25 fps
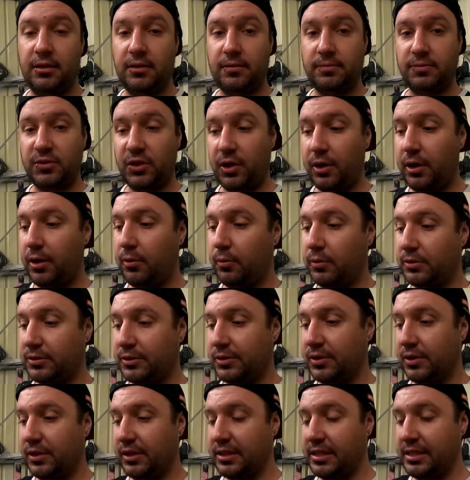I'm sorry it
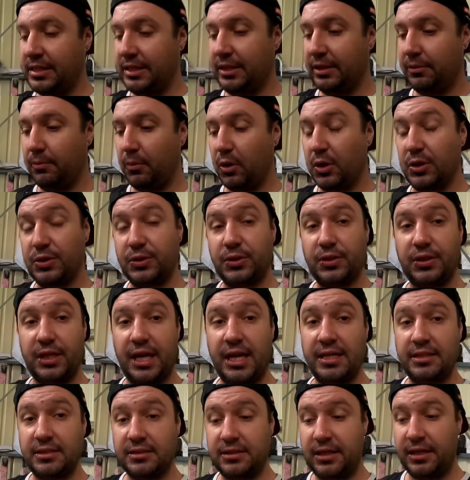wasn't the most
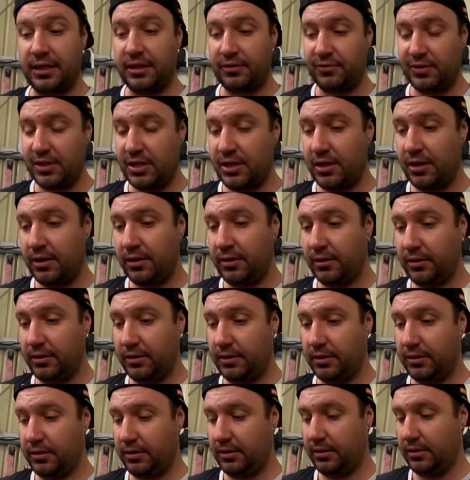entertaining video,
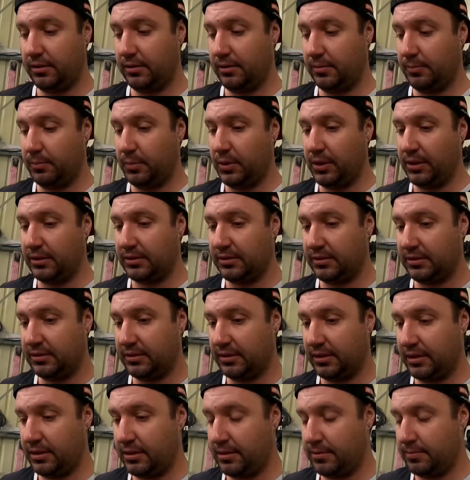but
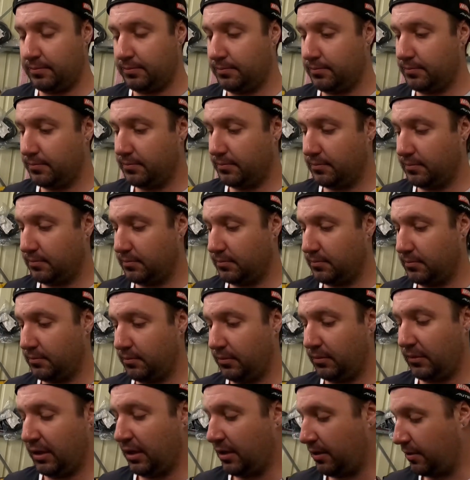
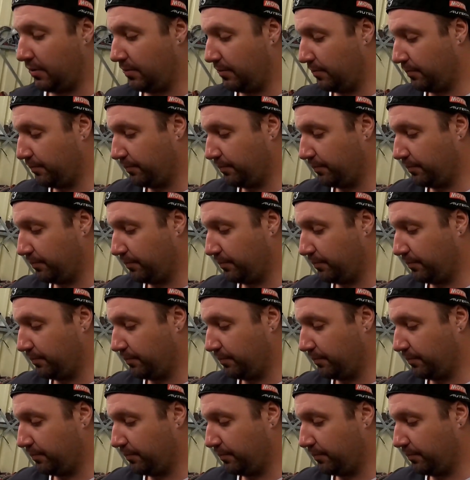yeah.